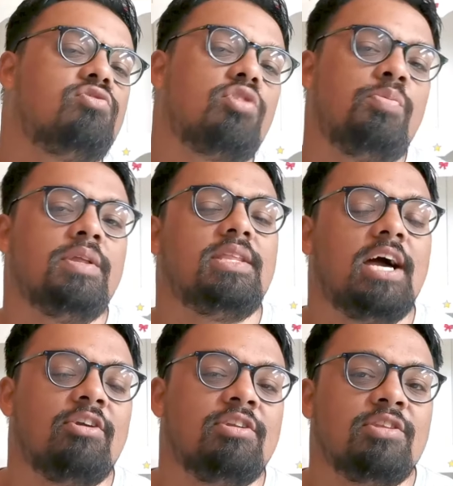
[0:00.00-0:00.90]
Why don't you
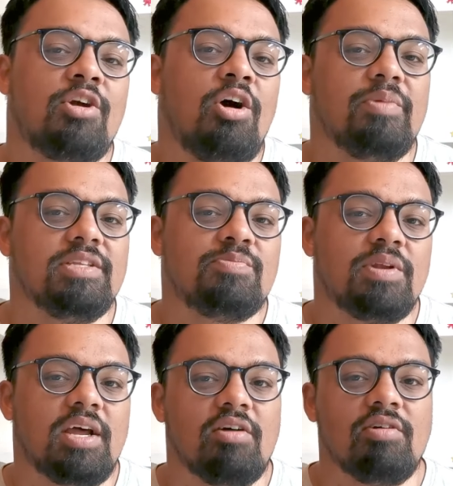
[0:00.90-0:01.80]
drop it down in the
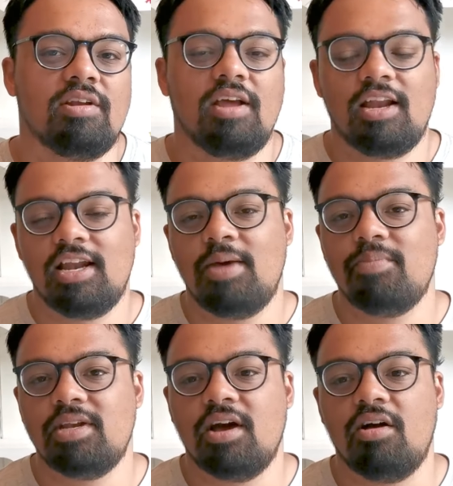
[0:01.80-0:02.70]
comments below
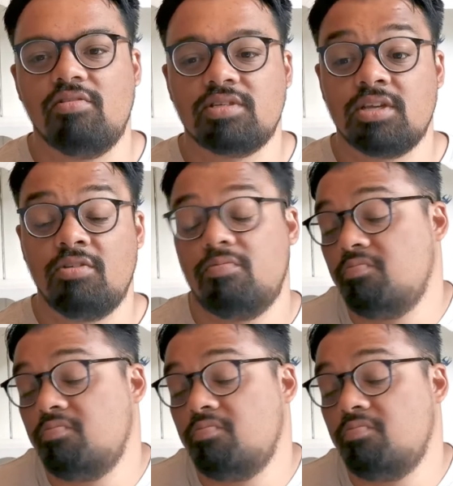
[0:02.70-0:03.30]
and let me know,